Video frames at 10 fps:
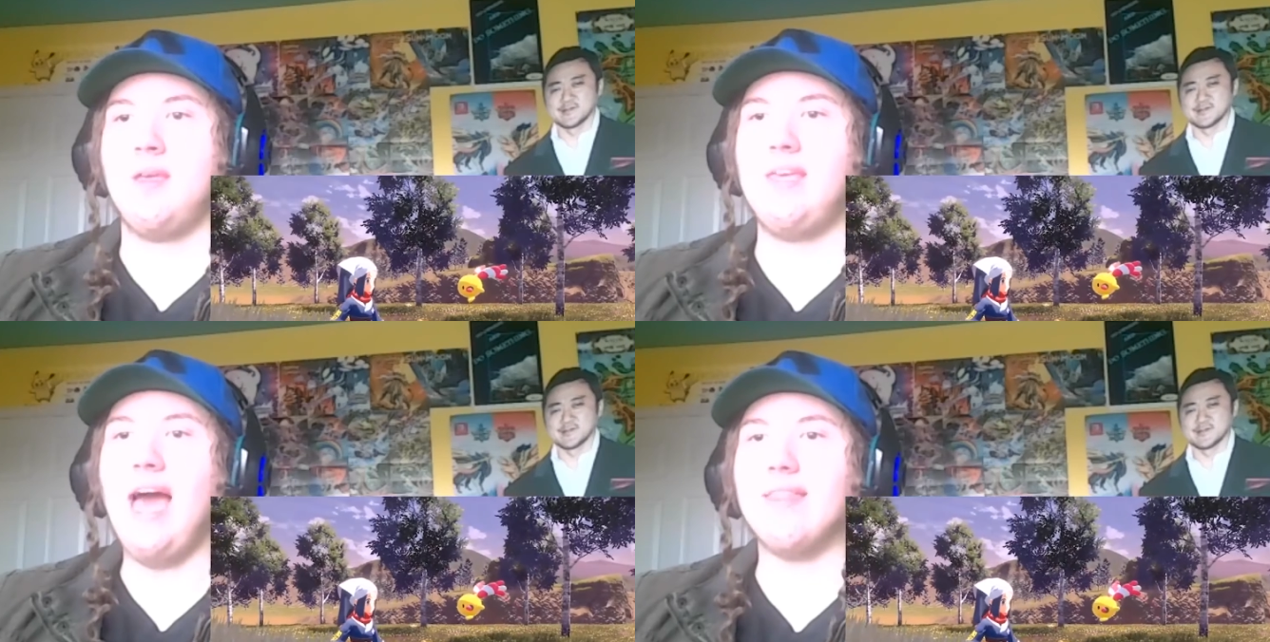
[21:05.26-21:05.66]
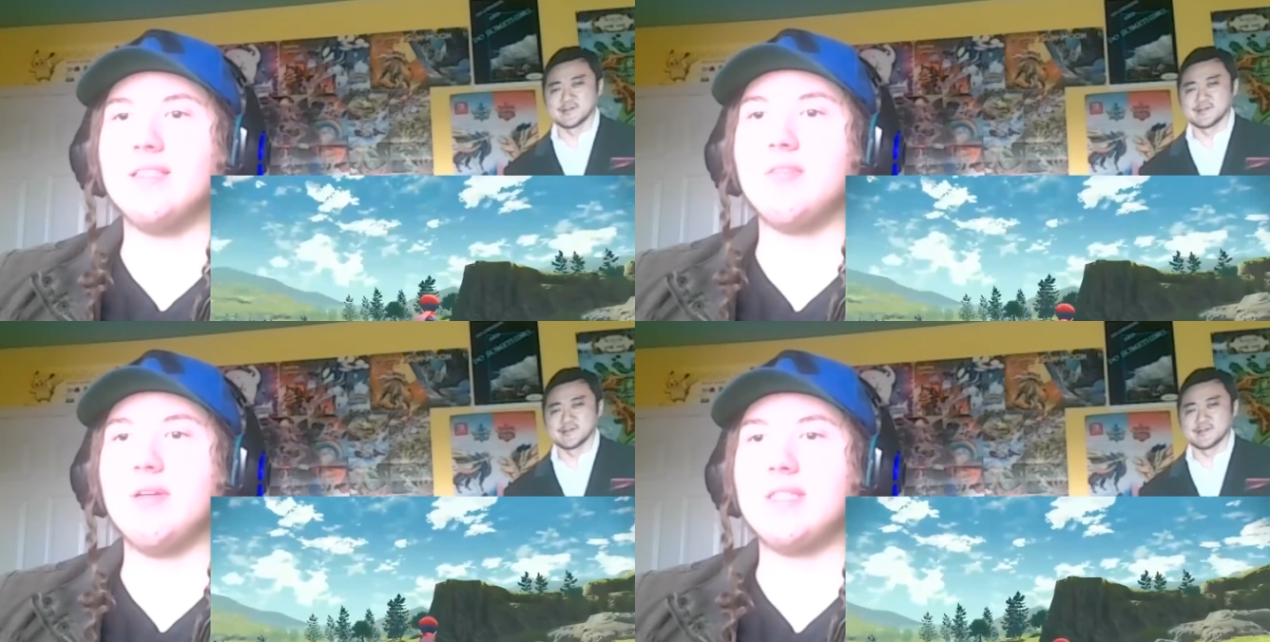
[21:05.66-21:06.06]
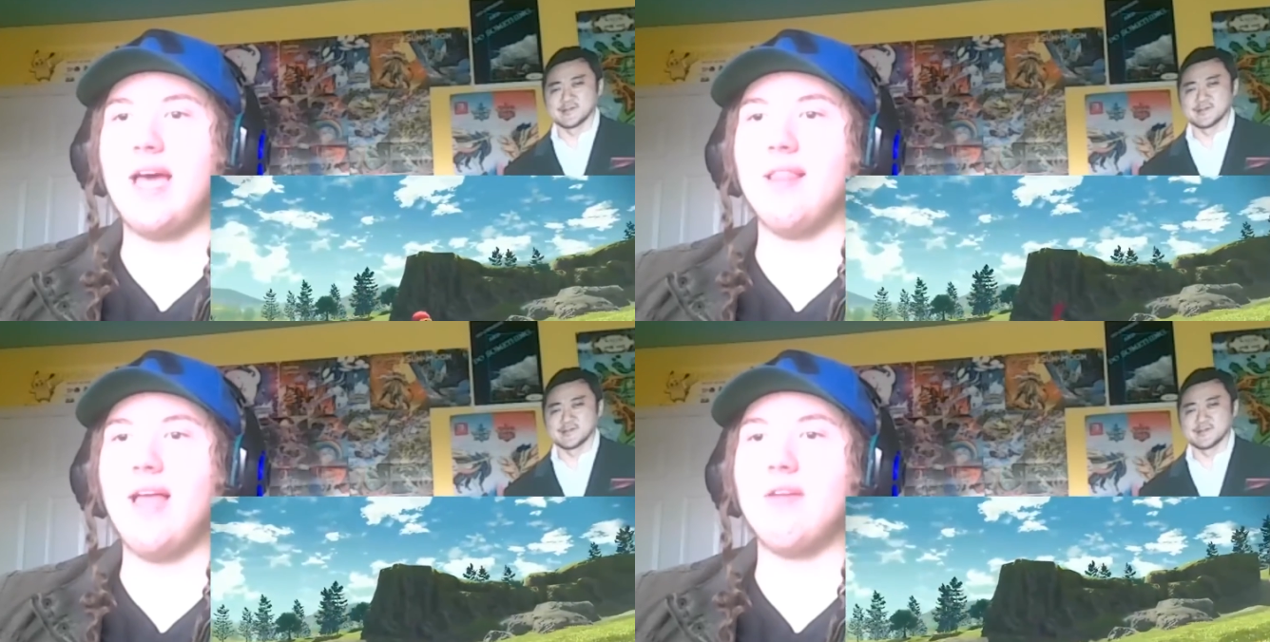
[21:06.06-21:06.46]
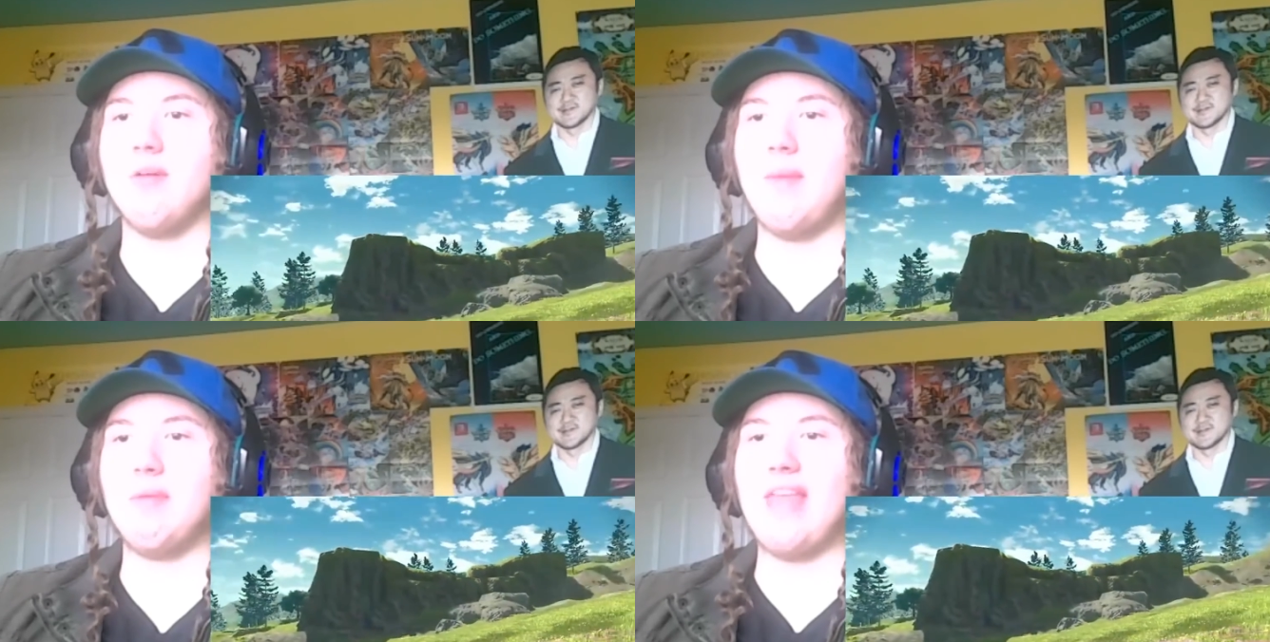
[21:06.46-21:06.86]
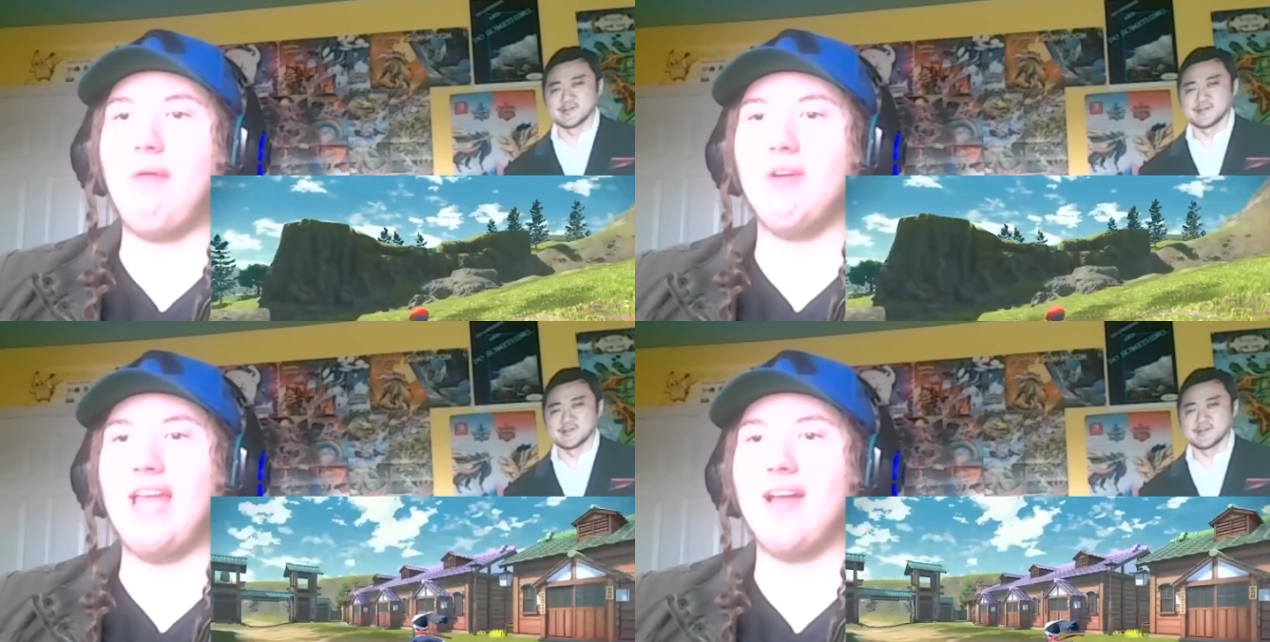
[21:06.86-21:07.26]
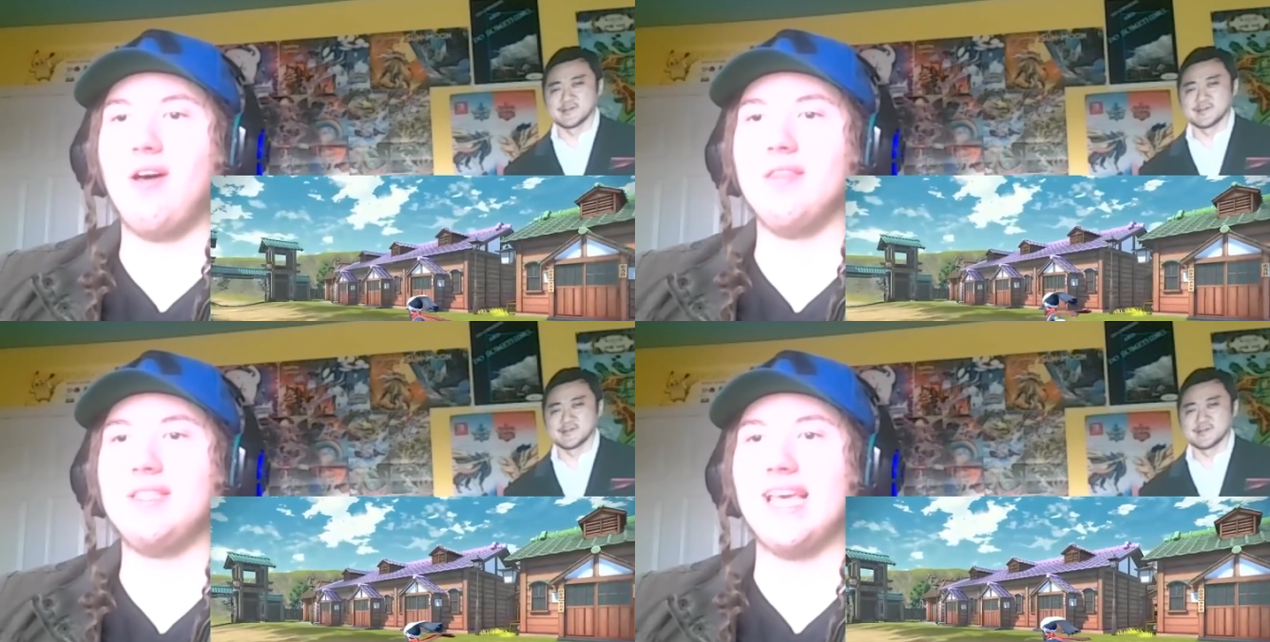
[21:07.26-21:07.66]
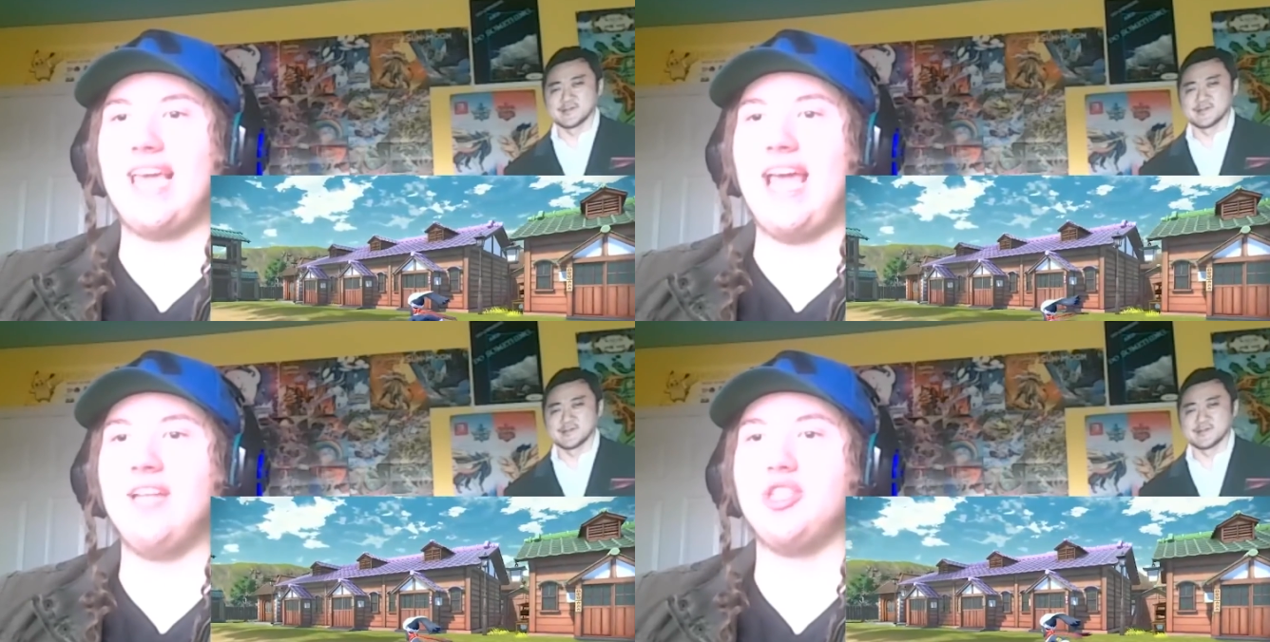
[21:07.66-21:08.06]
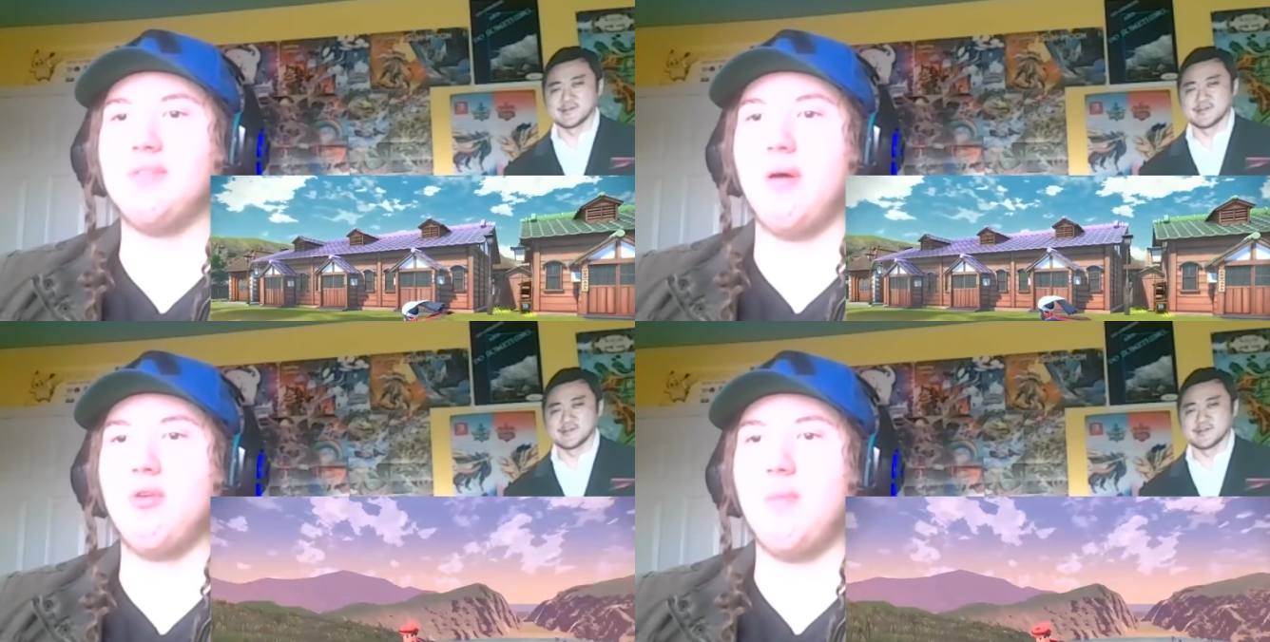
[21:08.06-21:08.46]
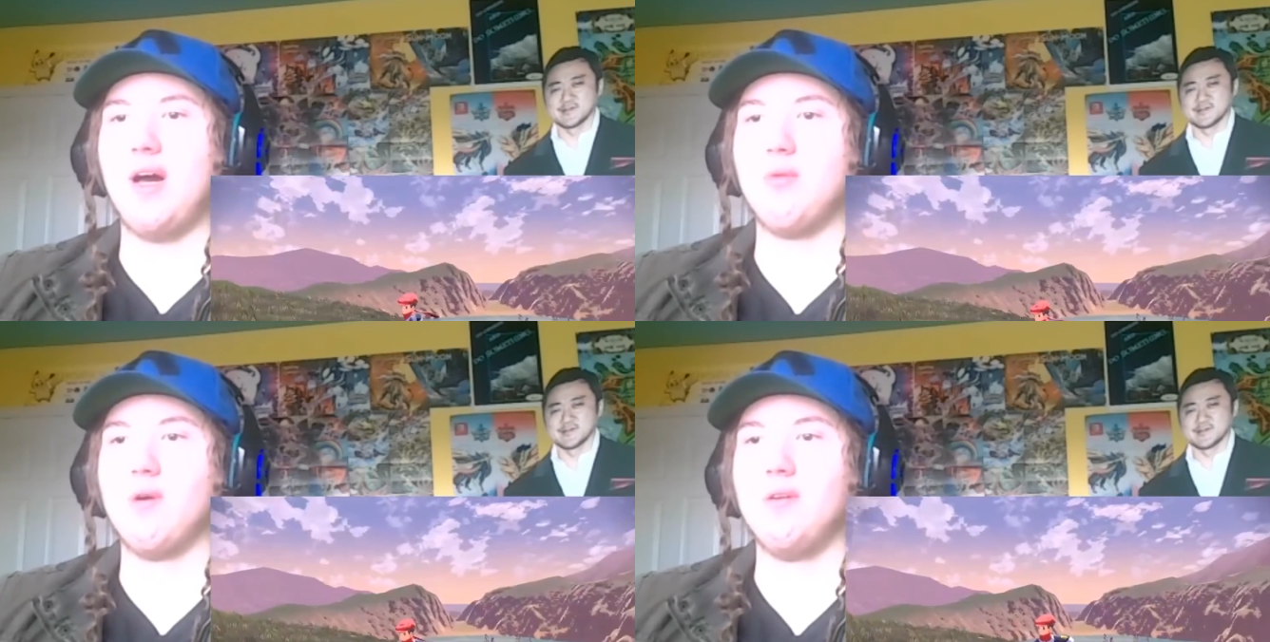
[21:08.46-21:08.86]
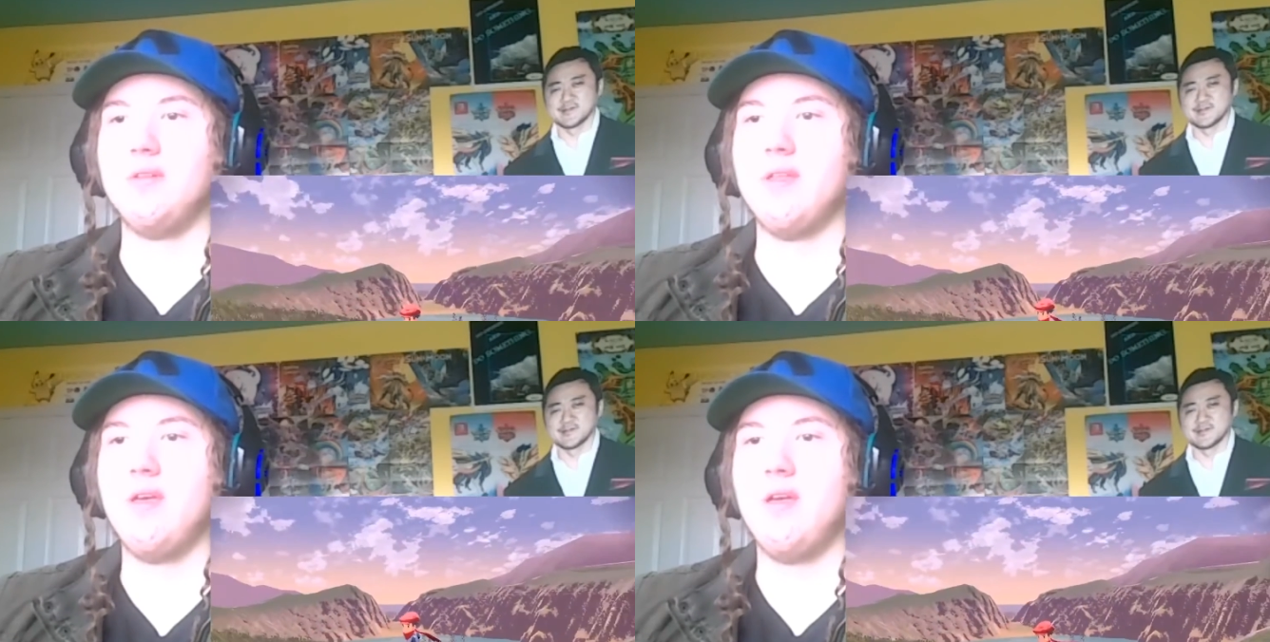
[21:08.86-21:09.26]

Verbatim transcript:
Speaker 1: Yeah, that's what it's kind of like. Remember that one had all this like ancient Pokemon world?